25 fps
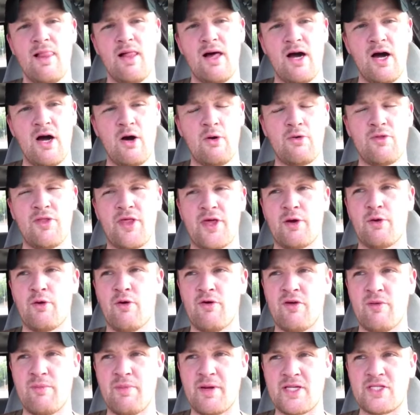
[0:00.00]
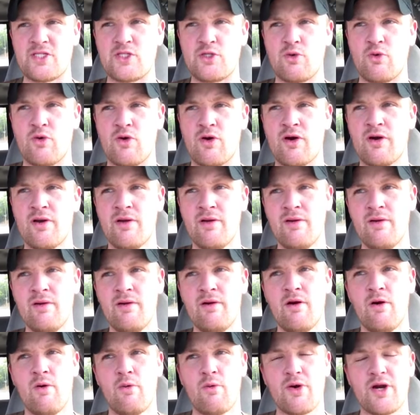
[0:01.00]
uh, when they go on their big tour.
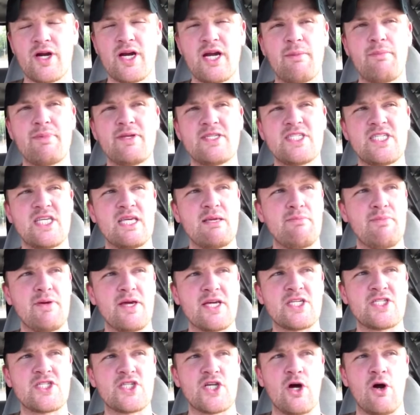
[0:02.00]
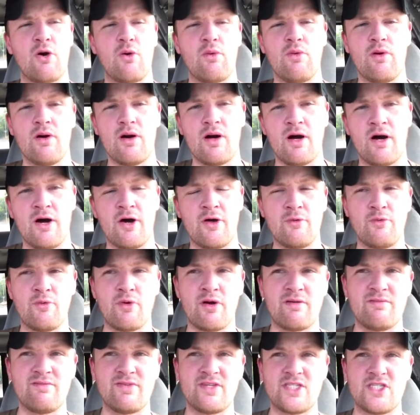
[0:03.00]
We're gonna be see Big Show on
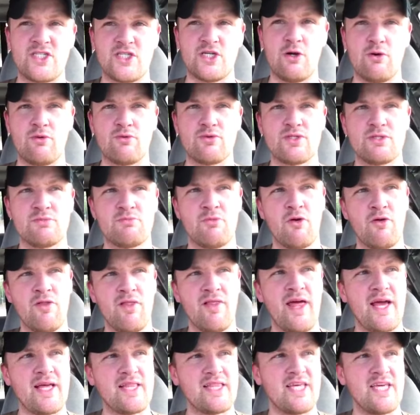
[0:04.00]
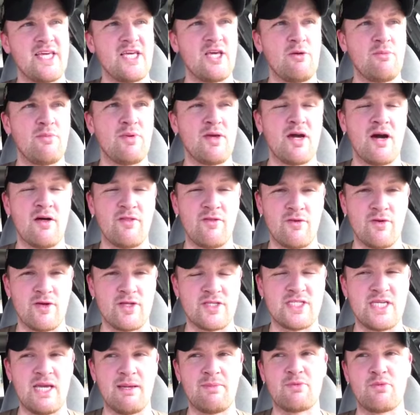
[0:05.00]
one of these shows. More than likely, he'll be on
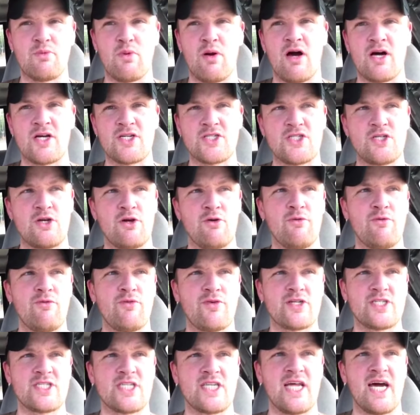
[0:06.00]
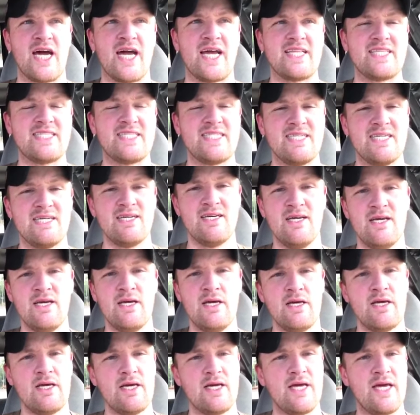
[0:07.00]
the taped Raw show for tonight,
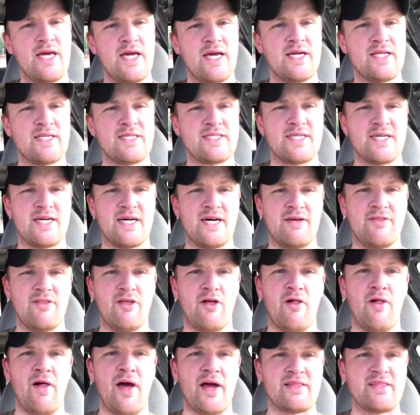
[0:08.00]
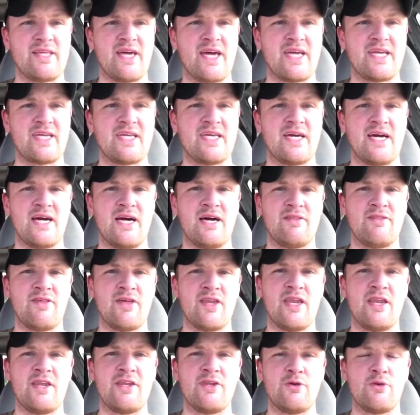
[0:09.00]
and uh, they'll act like uh,
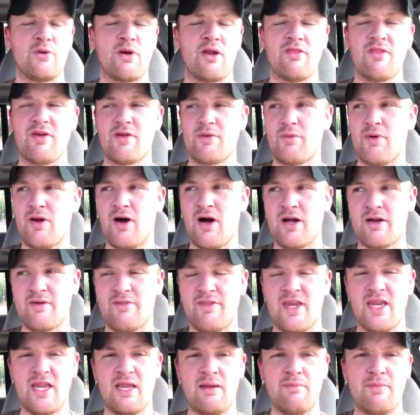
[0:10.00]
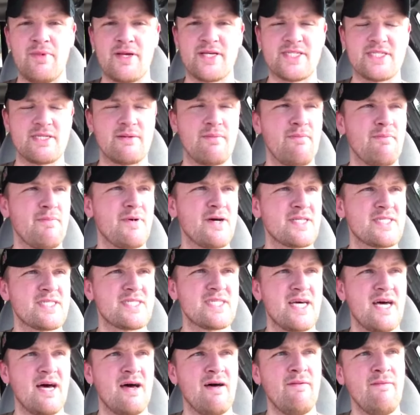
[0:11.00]
they didn't do anything wrong and they didn't miss him.
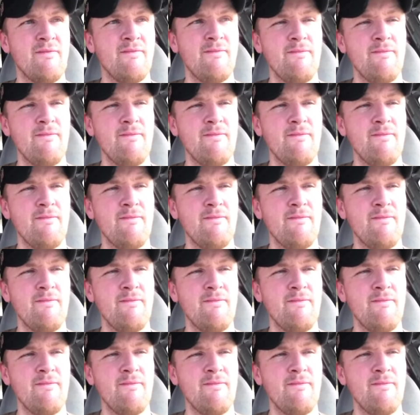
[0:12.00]
But uh,